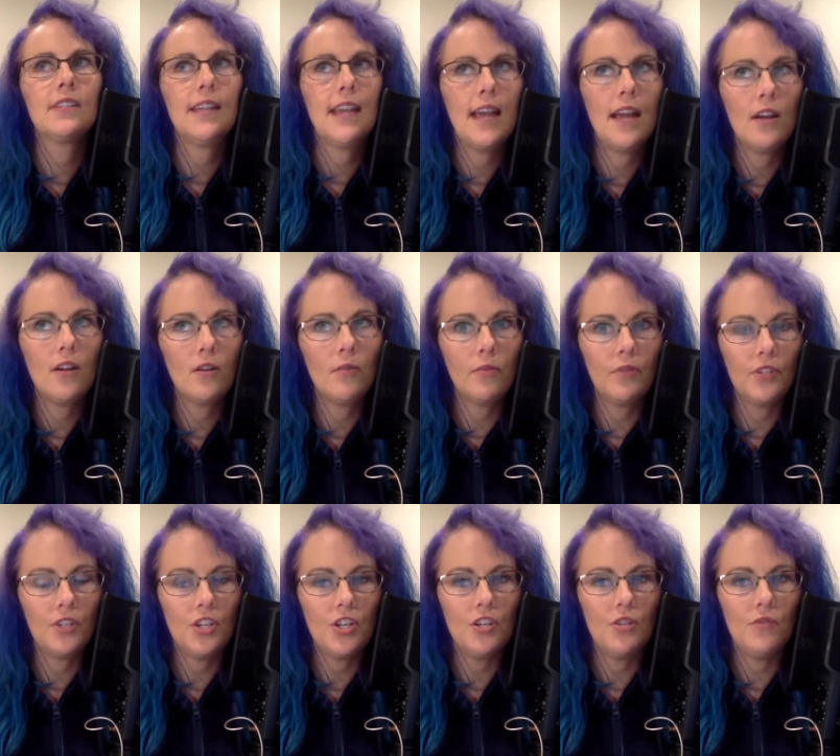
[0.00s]

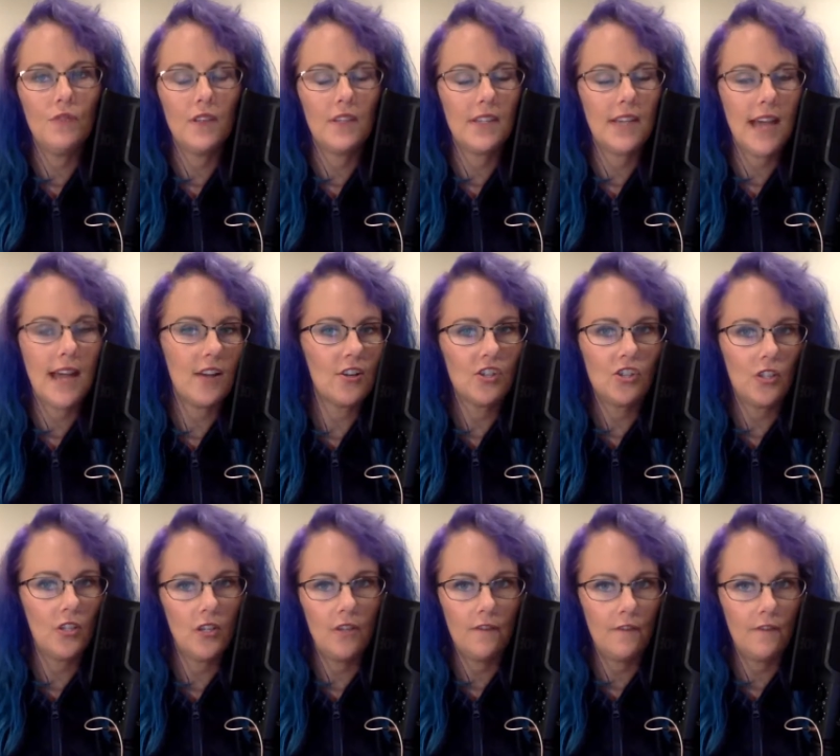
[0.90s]
terrible to you that's
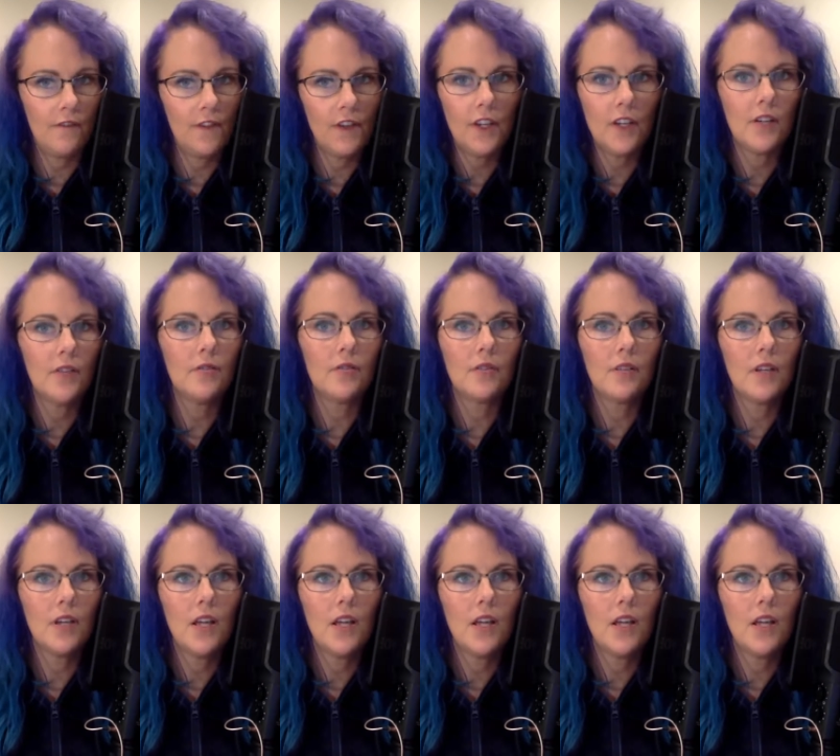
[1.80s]
actually good for you?